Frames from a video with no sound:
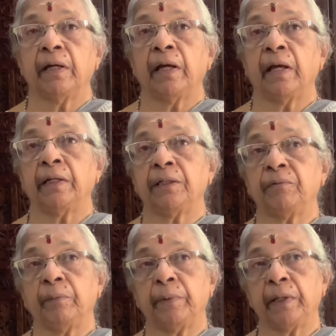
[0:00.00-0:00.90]
and it
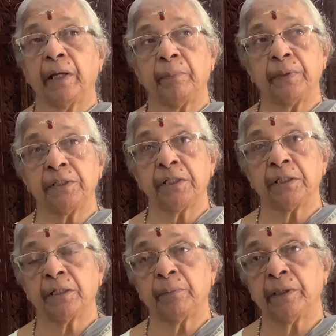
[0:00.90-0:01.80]
will be
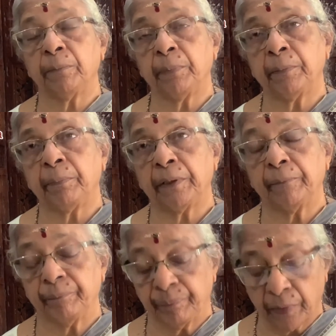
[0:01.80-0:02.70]
appreciated by the people.
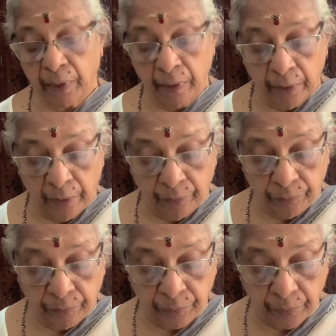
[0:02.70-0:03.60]

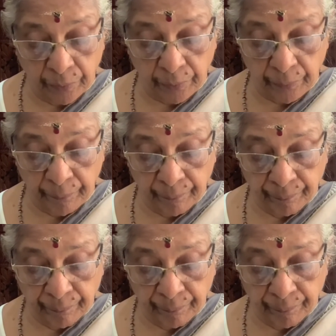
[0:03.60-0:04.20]
So,